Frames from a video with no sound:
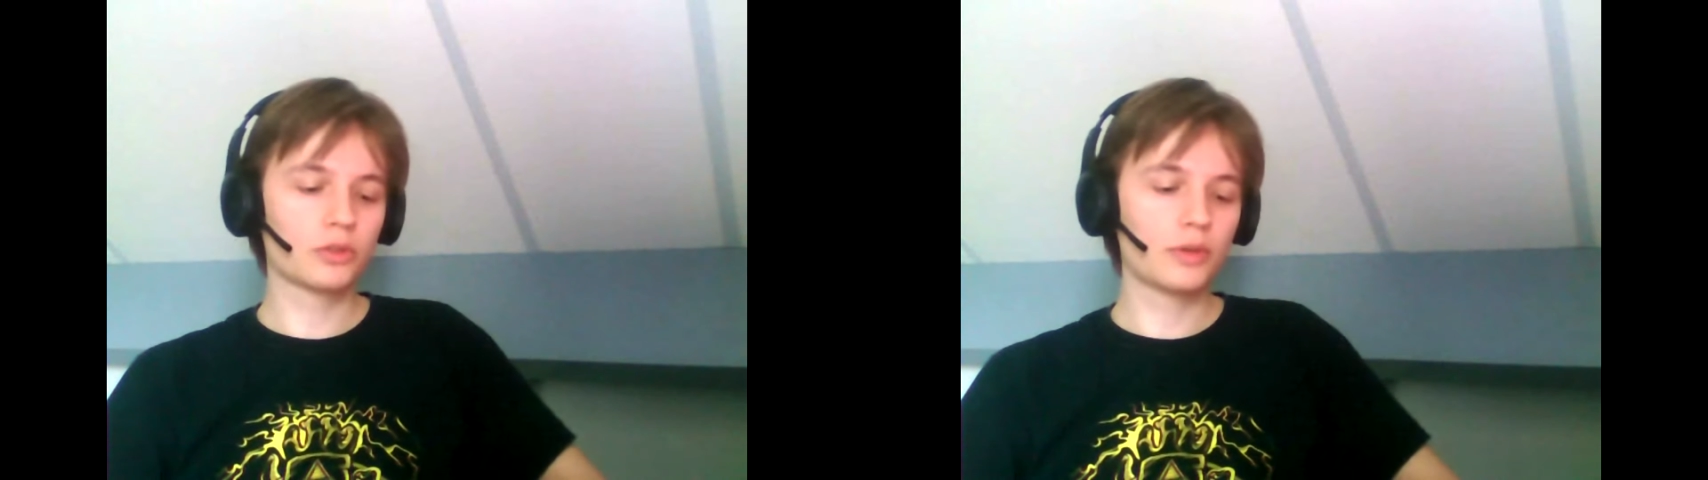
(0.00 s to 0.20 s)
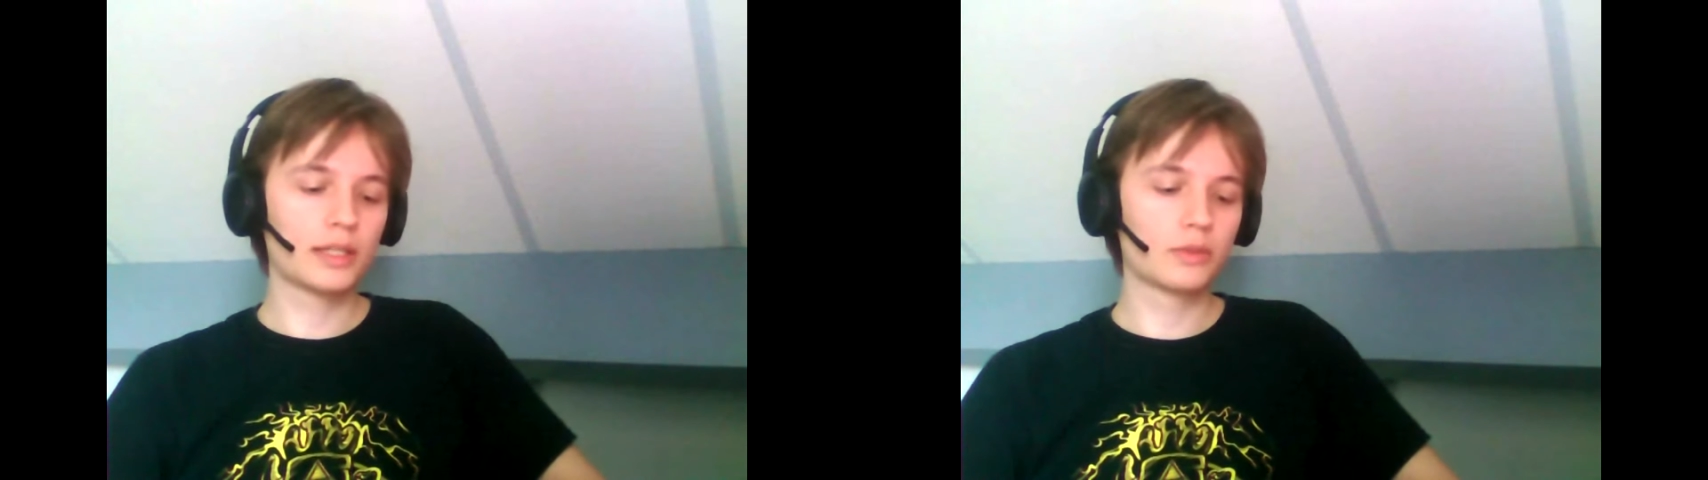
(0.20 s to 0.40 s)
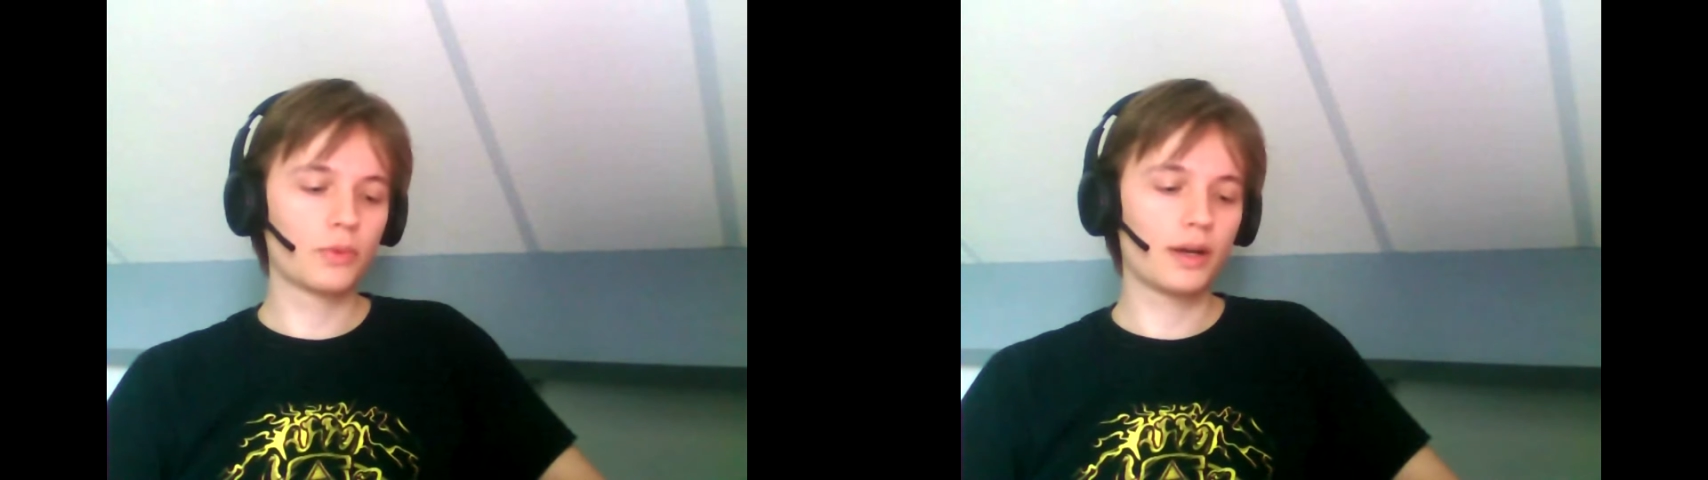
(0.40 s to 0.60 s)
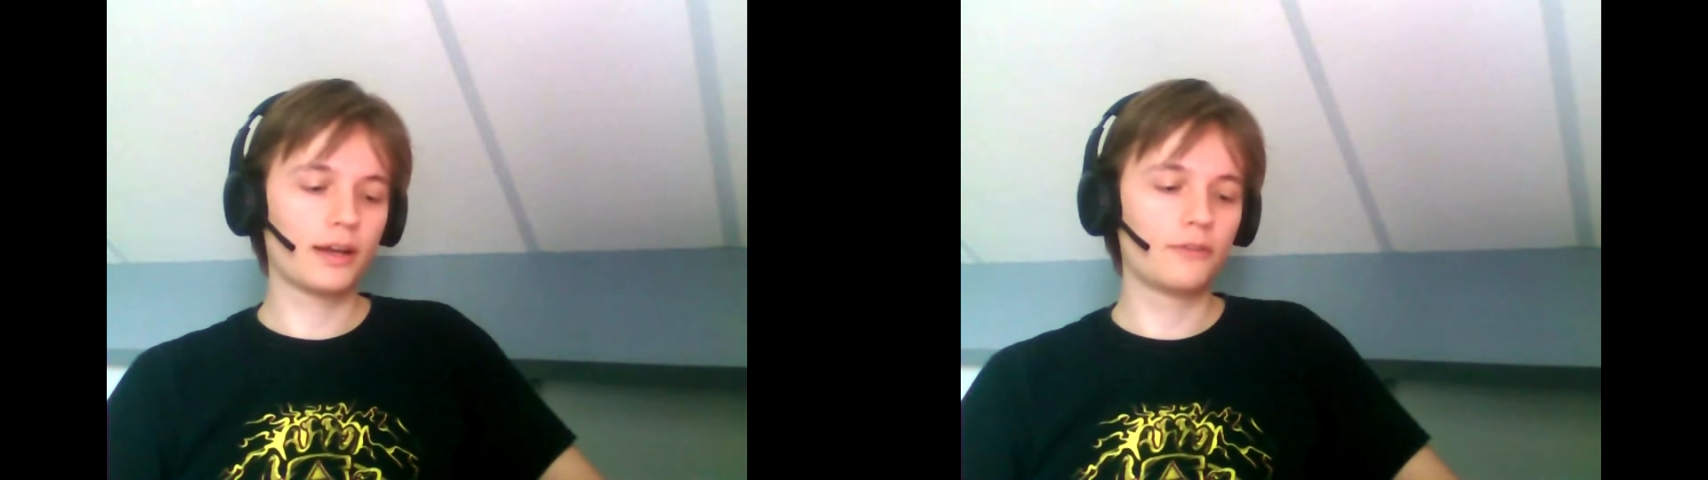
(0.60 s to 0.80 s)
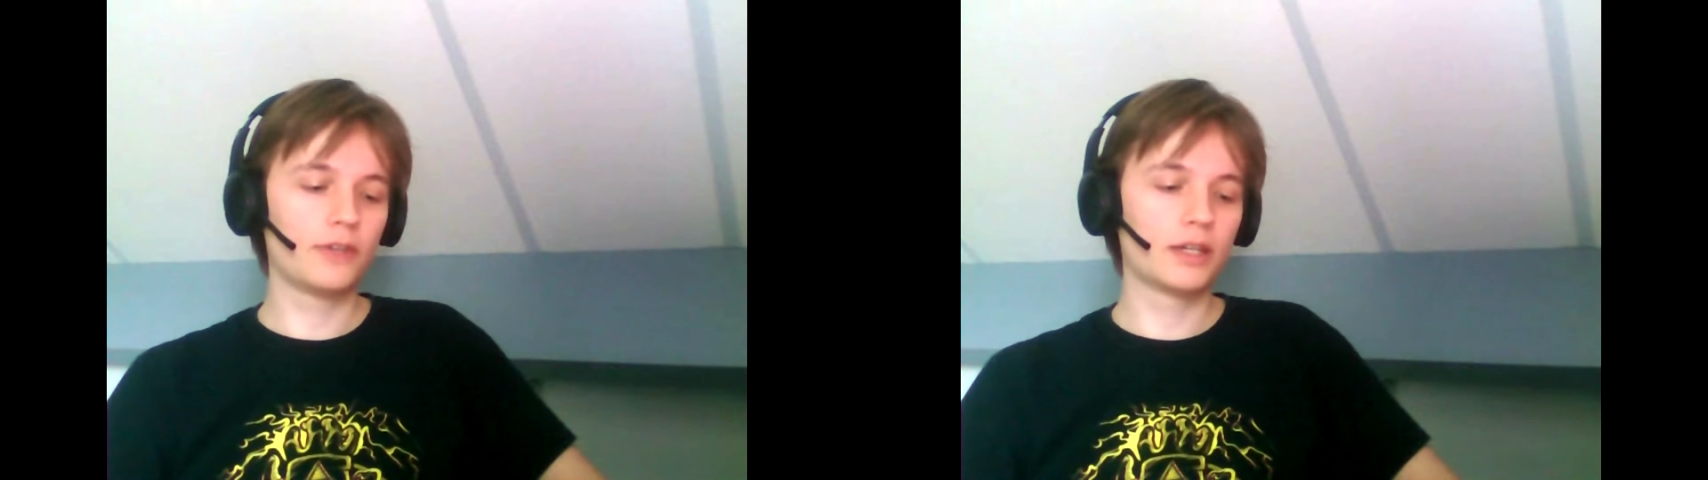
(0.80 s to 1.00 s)
the reason
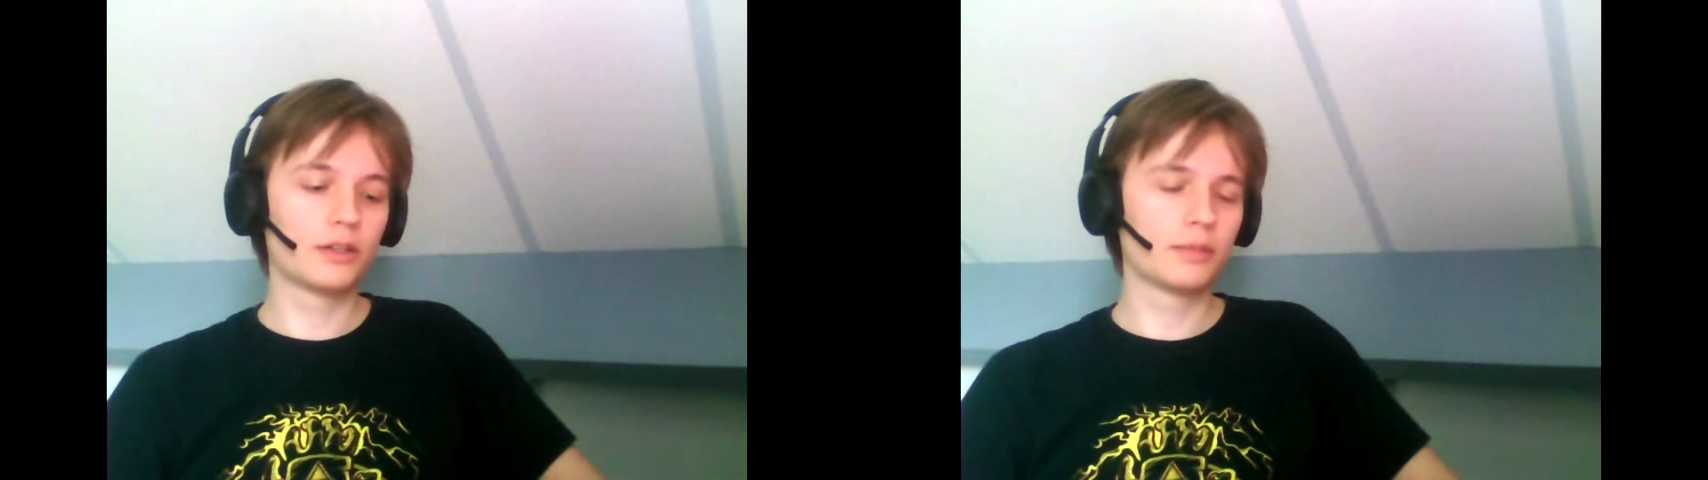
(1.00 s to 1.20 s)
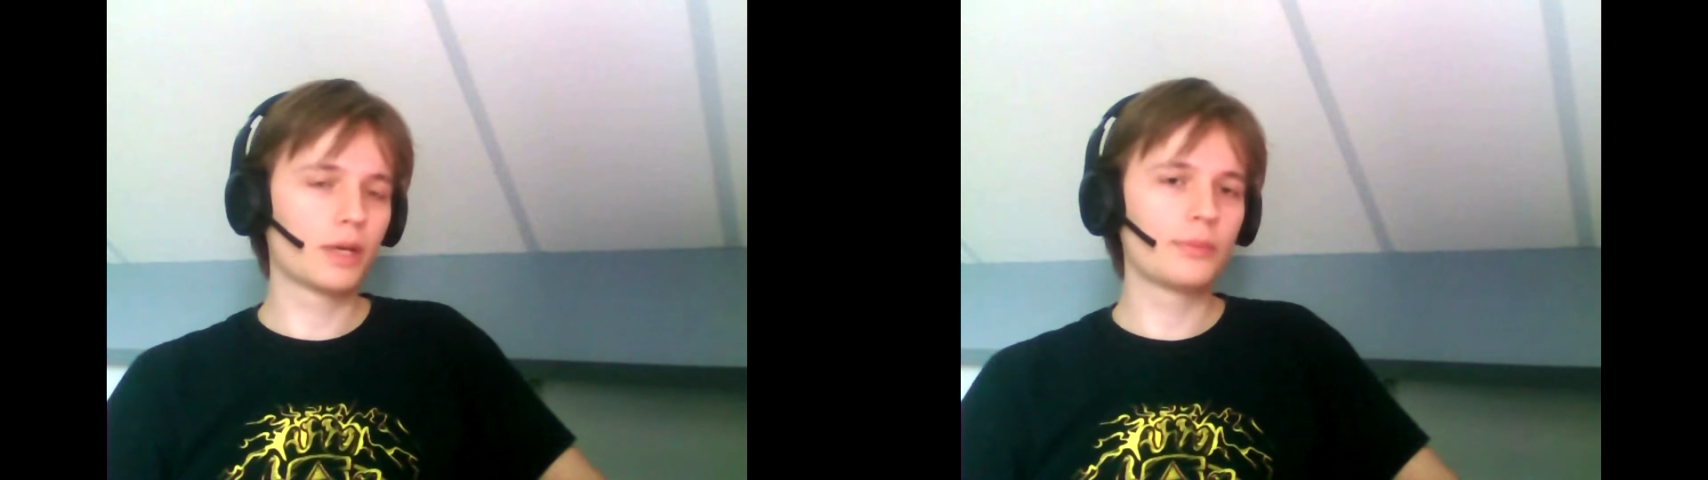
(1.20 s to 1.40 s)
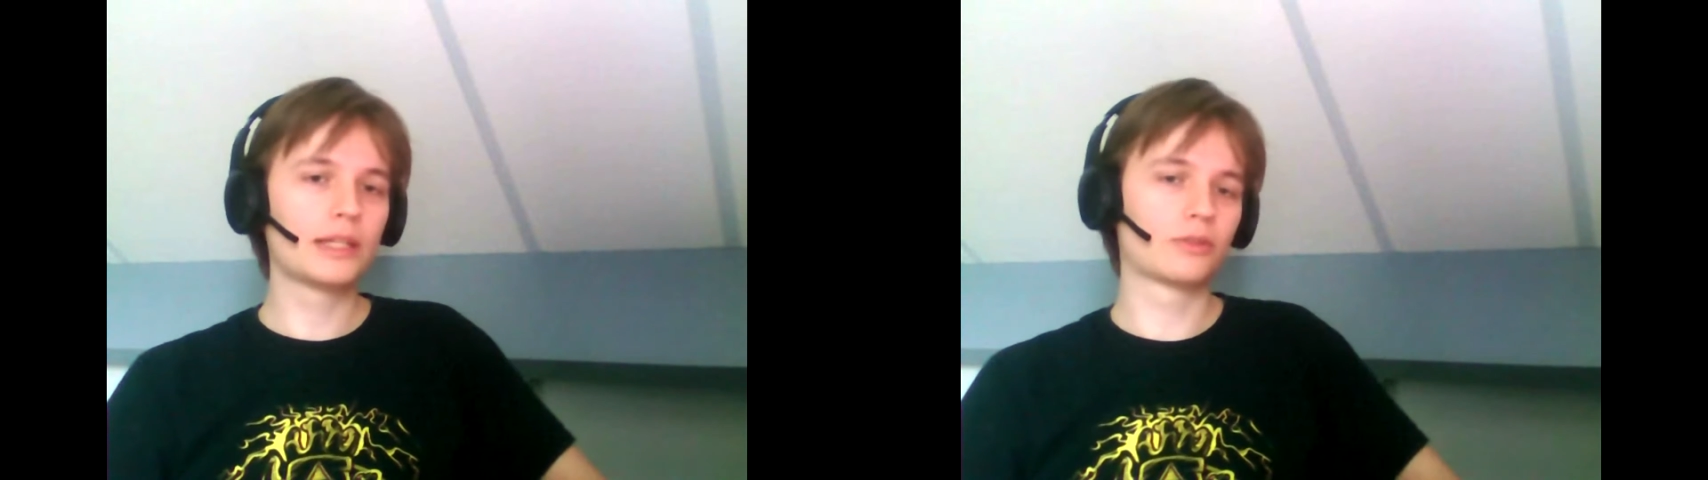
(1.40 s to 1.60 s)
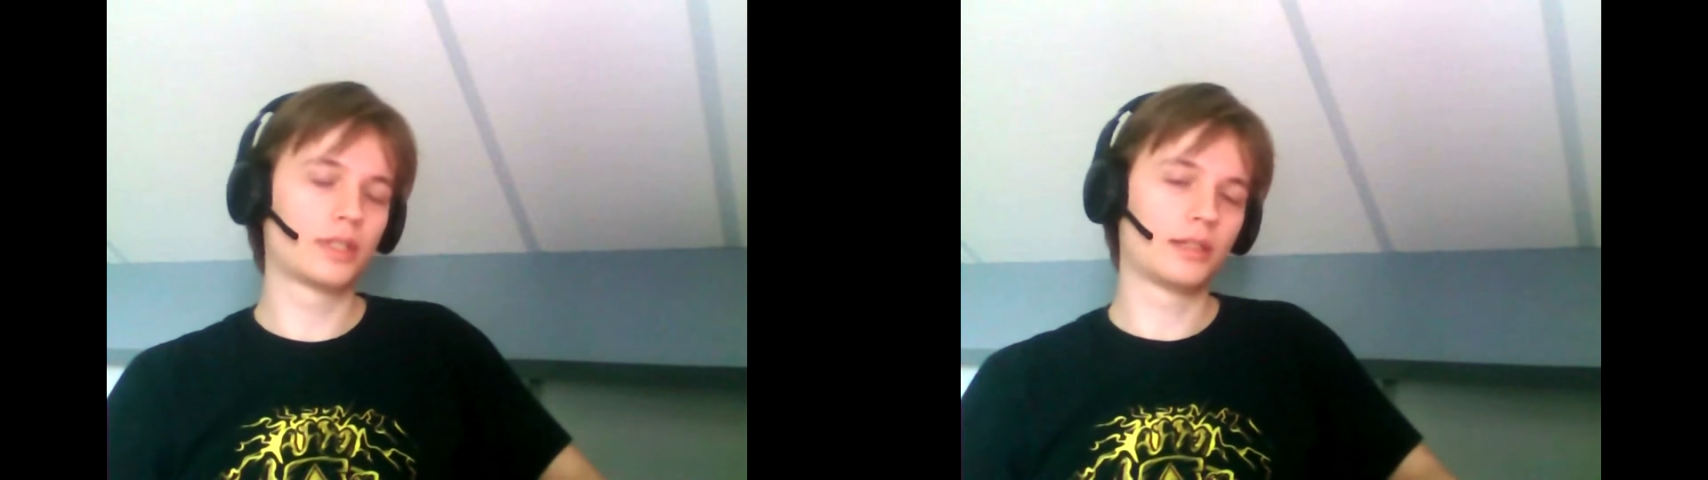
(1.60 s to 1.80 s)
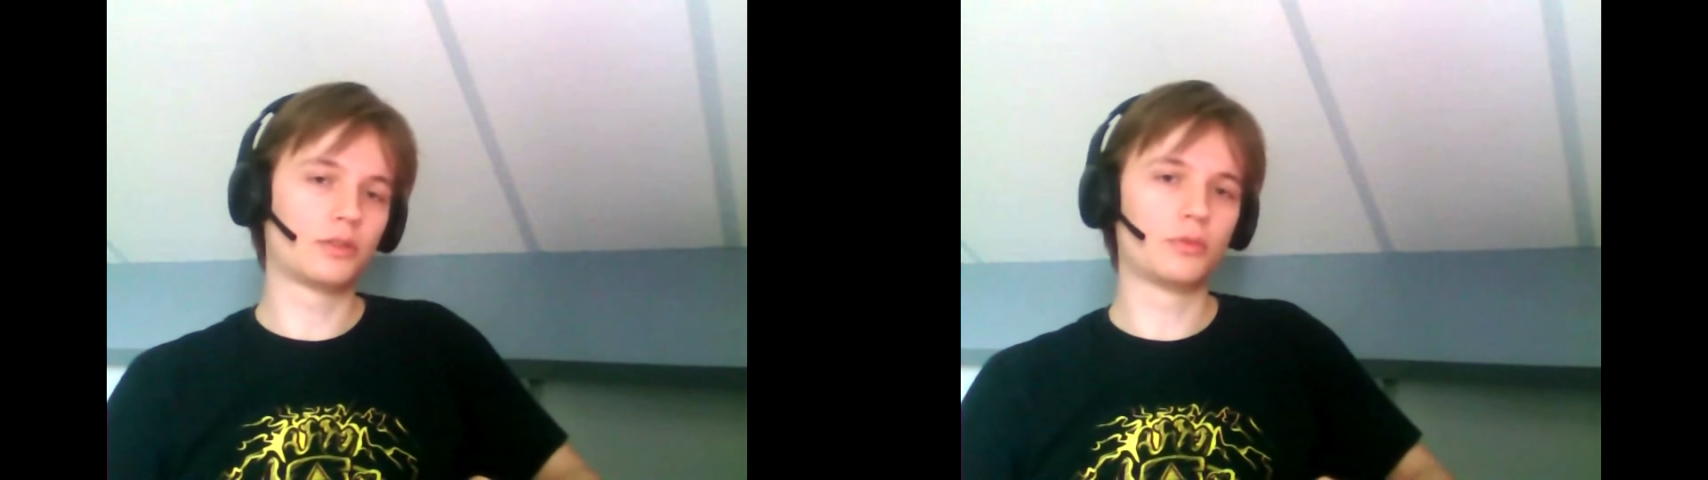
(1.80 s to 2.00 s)
why I figured it might be interesting